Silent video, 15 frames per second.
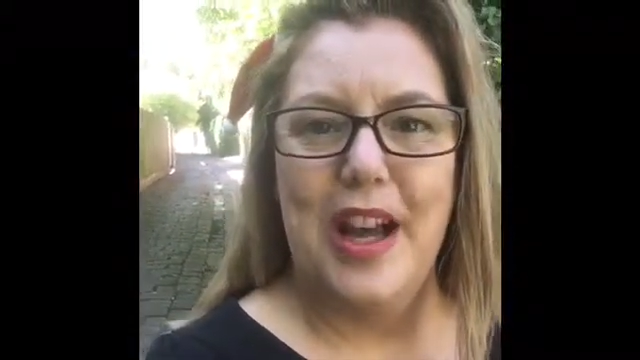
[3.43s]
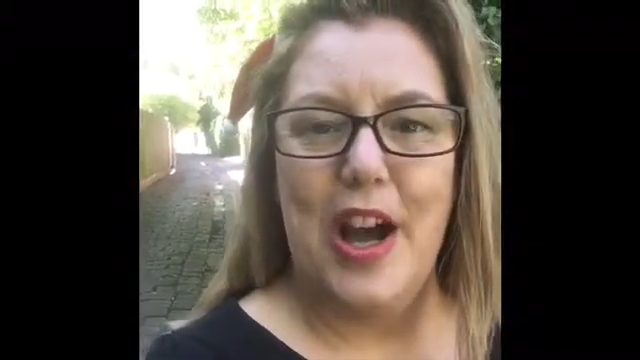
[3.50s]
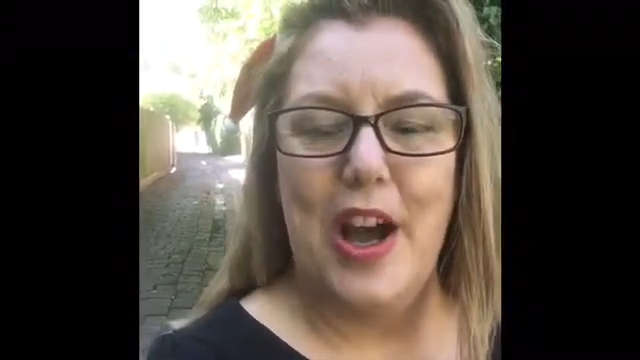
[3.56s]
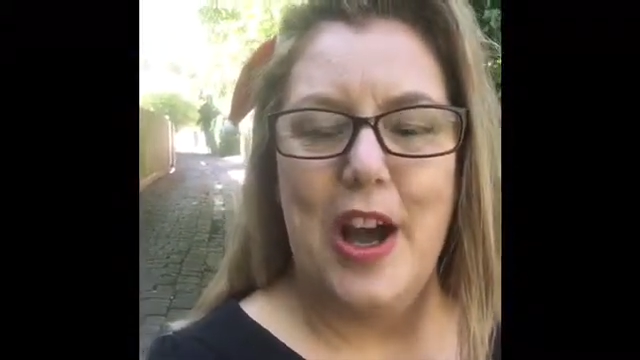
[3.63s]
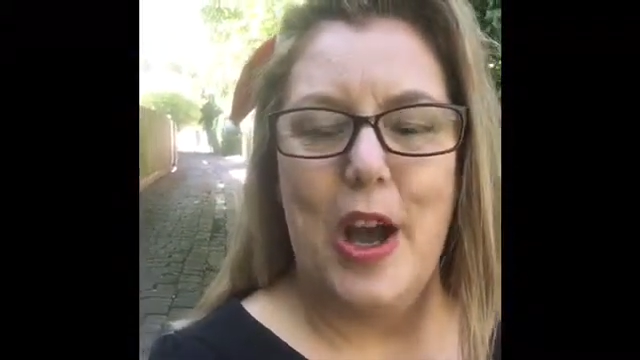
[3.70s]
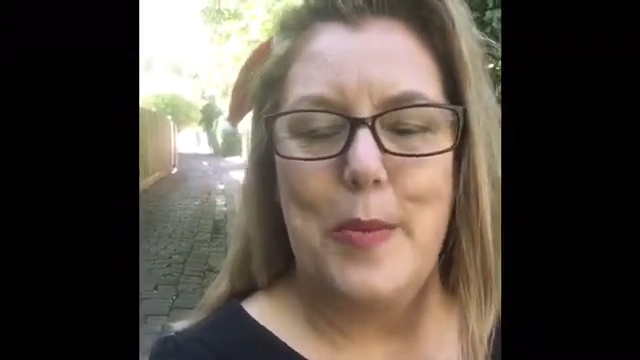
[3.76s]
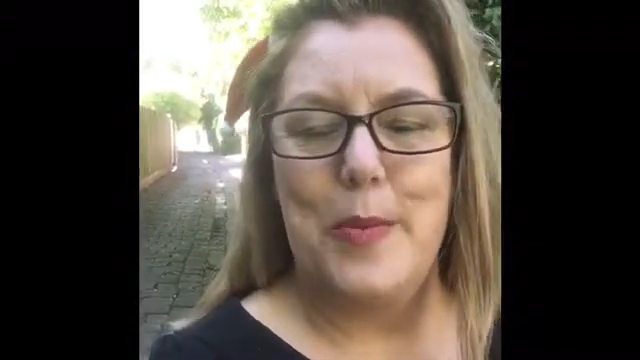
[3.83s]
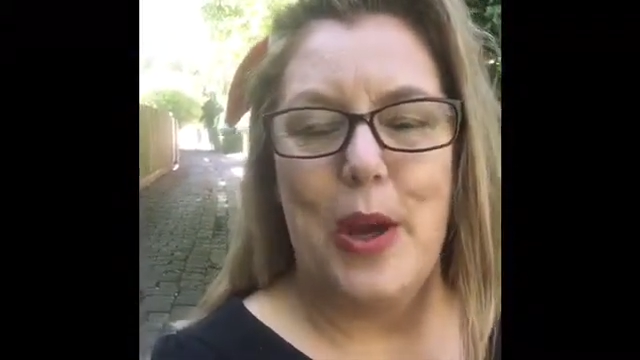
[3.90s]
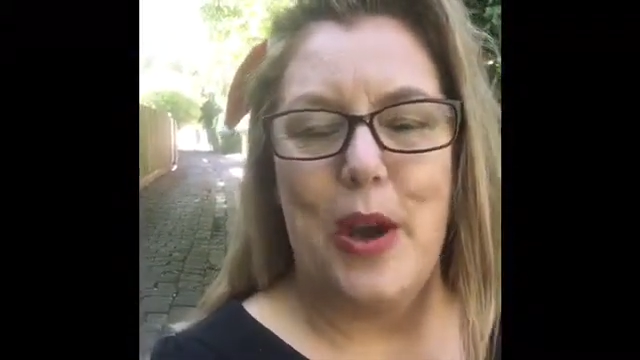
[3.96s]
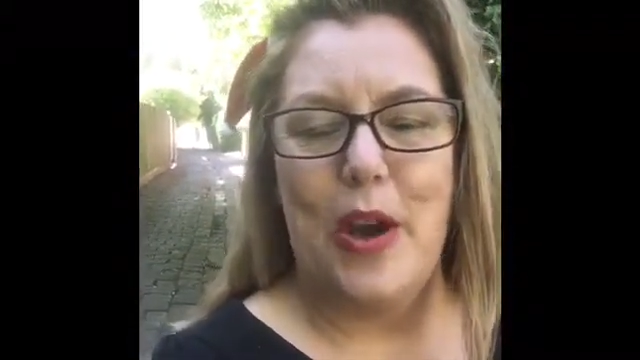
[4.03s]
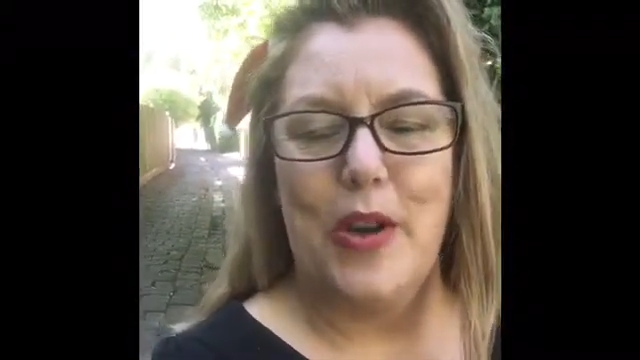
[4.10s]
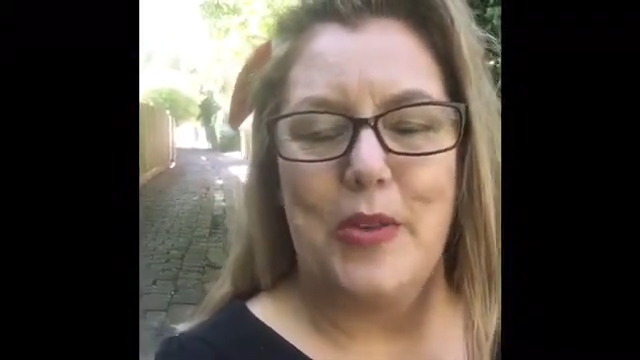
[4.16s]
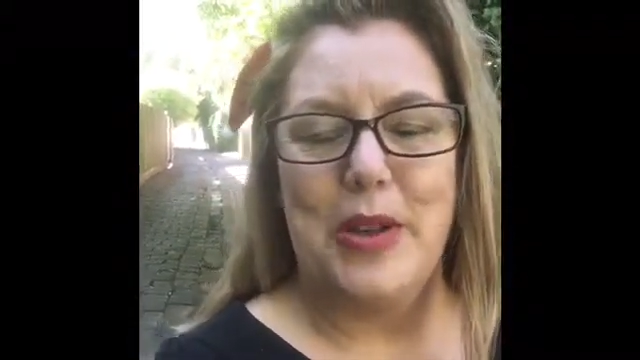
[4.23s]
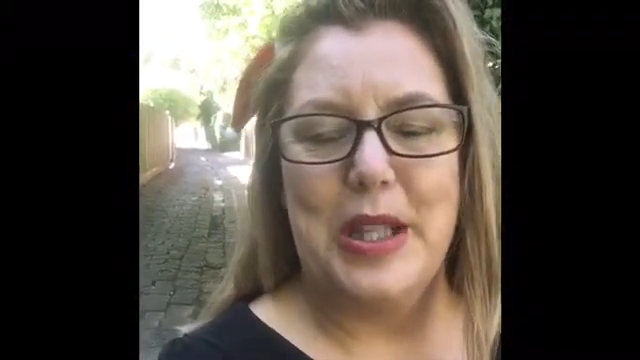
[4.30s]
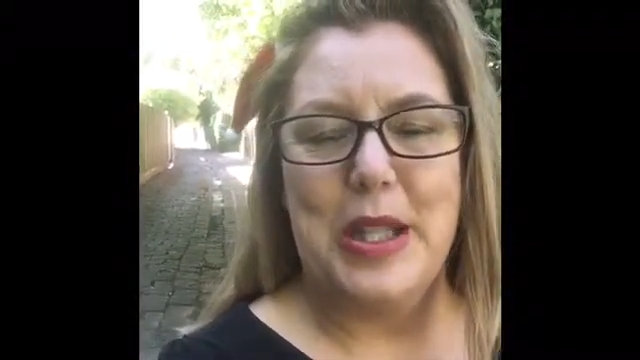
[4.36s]
I hope you're
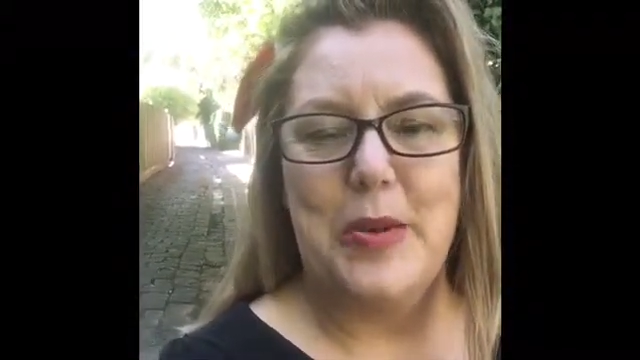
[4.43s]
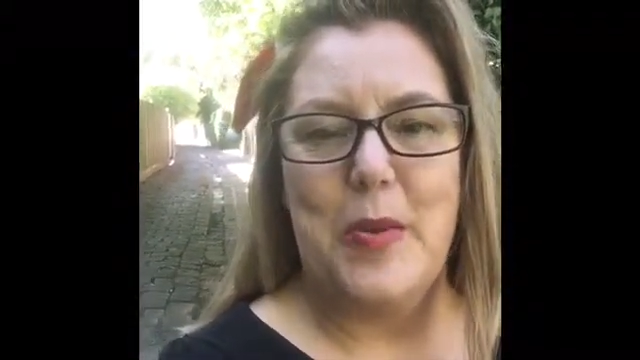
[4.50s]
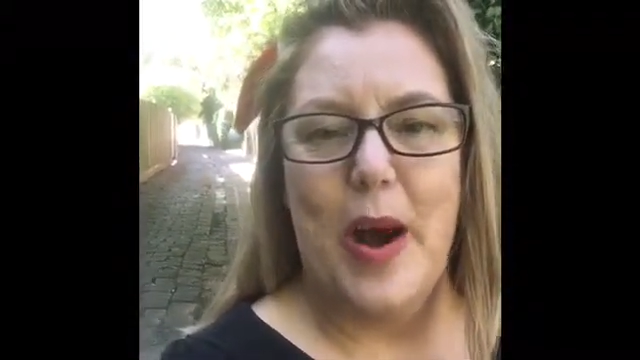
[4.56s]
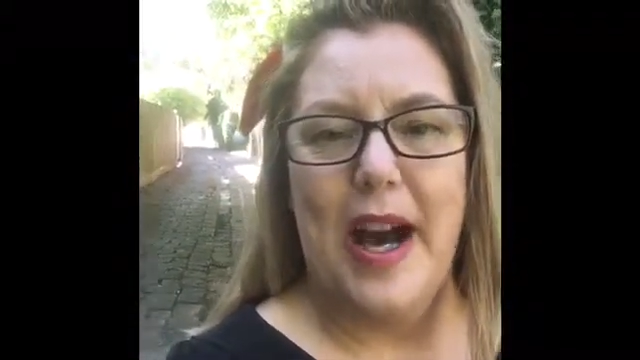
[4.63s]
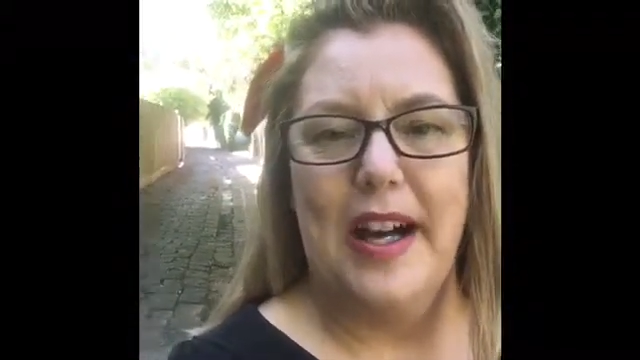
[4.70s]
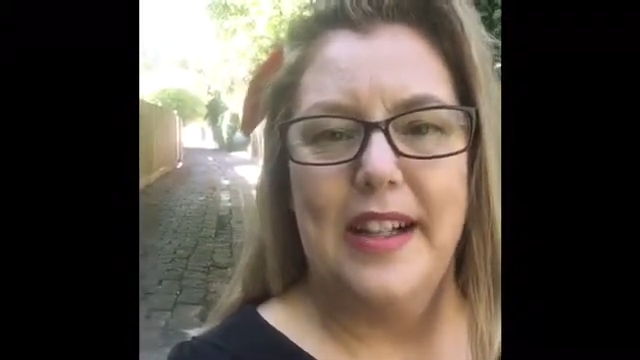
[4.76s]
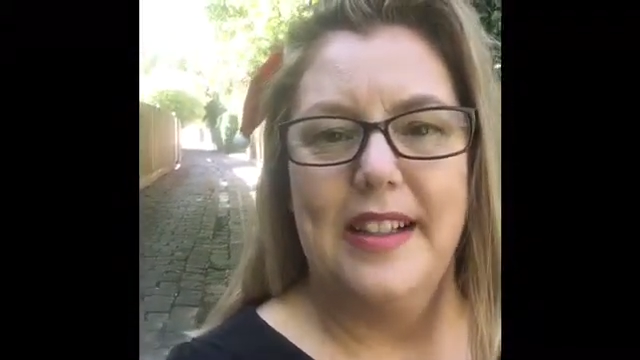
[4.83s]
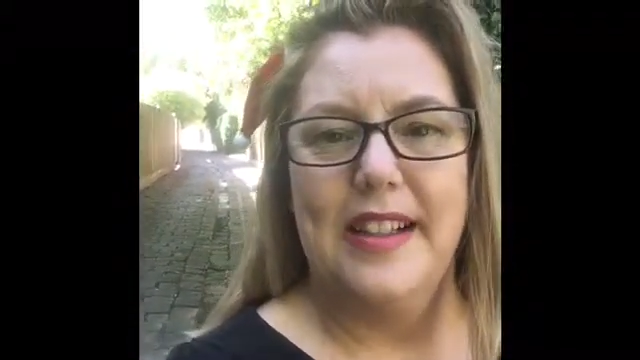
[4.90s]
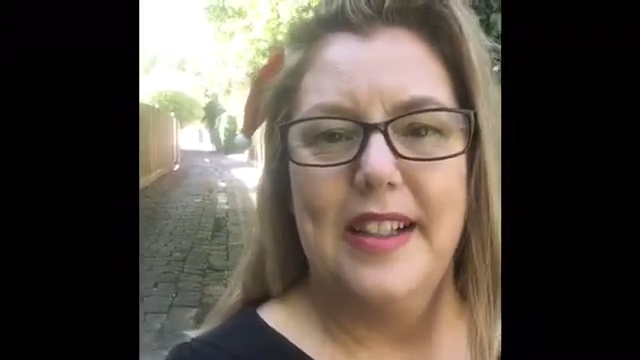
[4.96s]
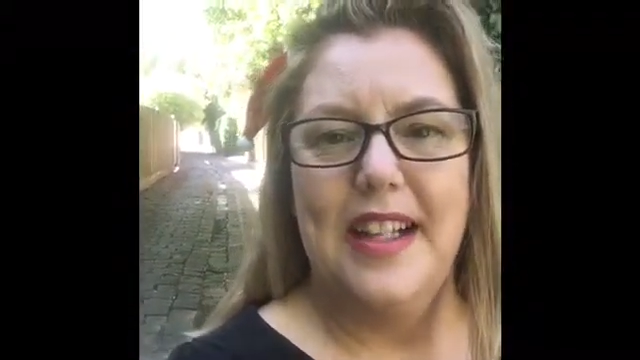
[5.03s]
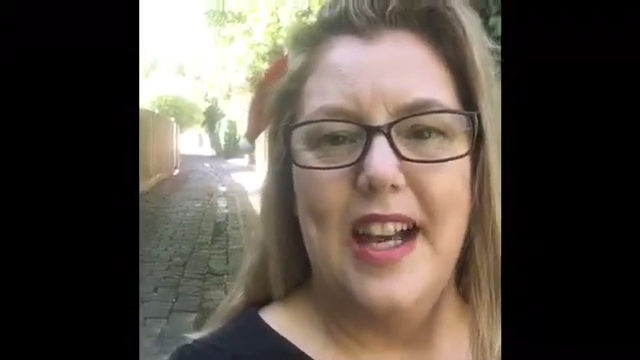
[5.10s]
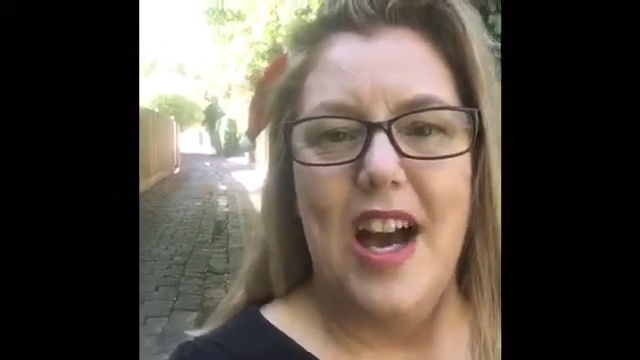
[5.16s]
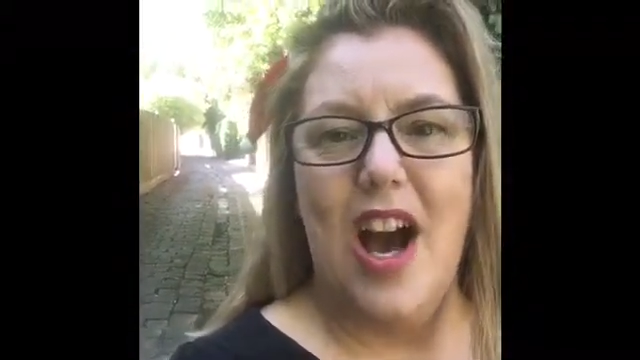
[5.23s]
going really well.